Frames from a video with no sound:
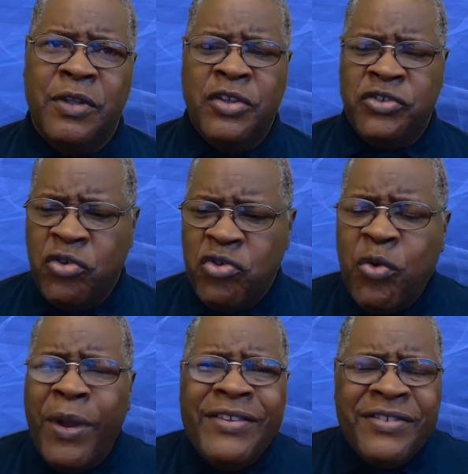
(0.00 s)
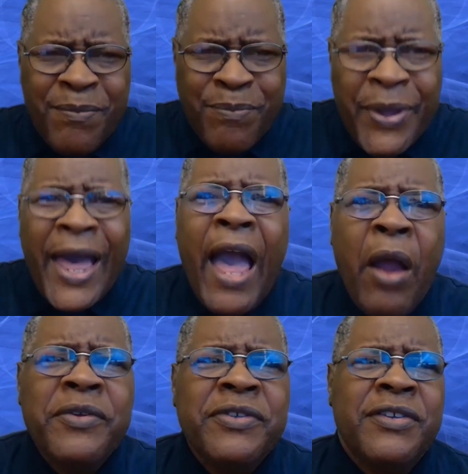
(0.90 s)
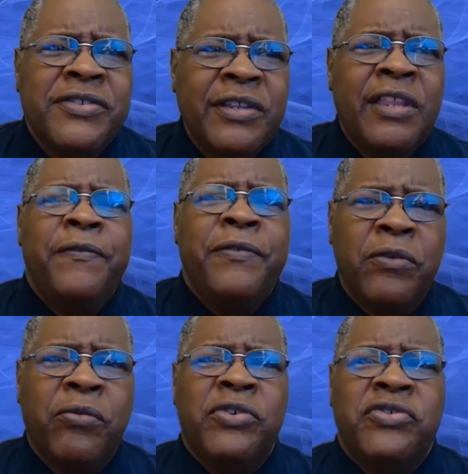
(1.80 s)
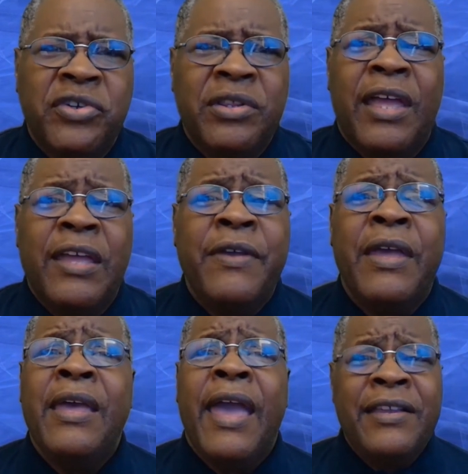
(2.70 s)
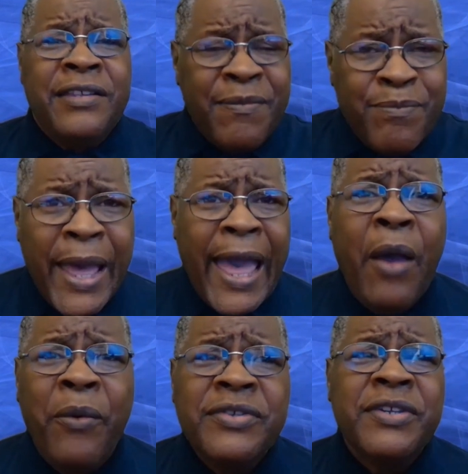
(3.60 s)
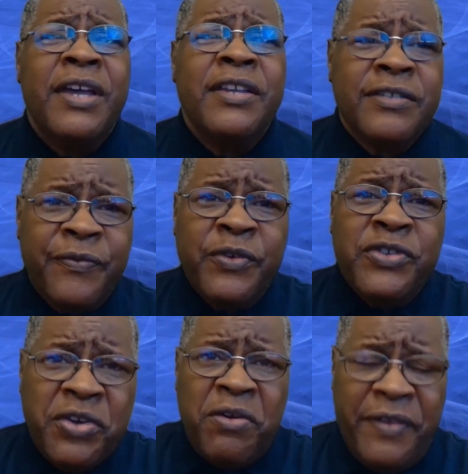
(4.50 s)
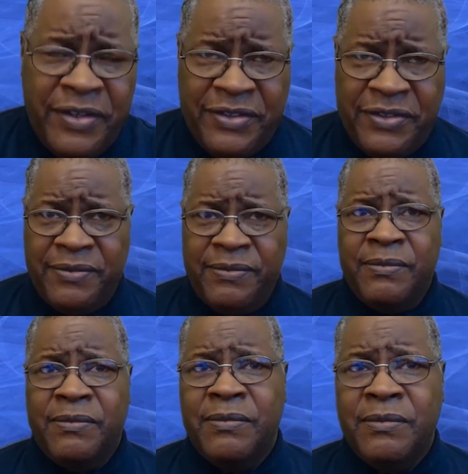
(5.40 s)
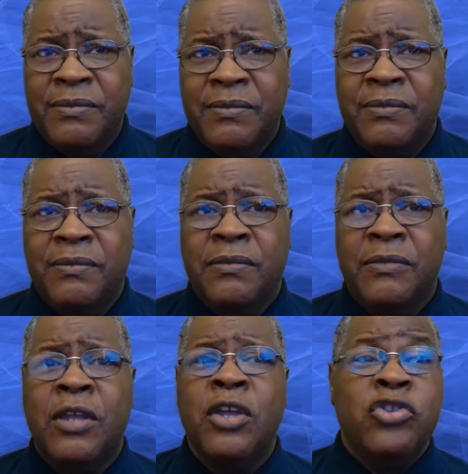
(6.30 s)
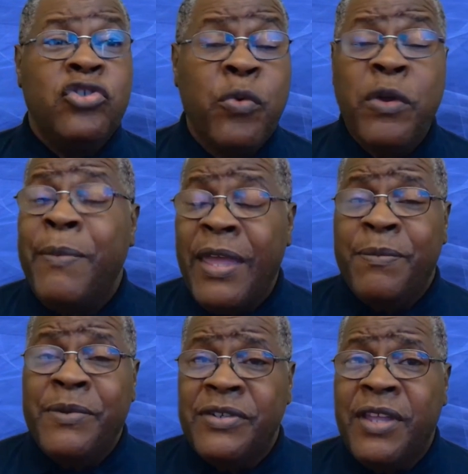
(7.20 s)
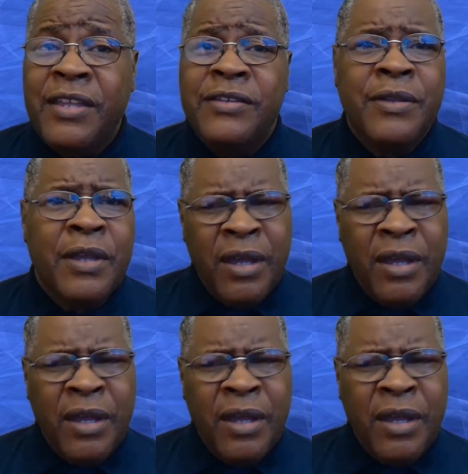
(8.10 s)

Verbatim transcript: So grace empowers us to live the Christian life, and it empowers us for service. Do we make mistakes?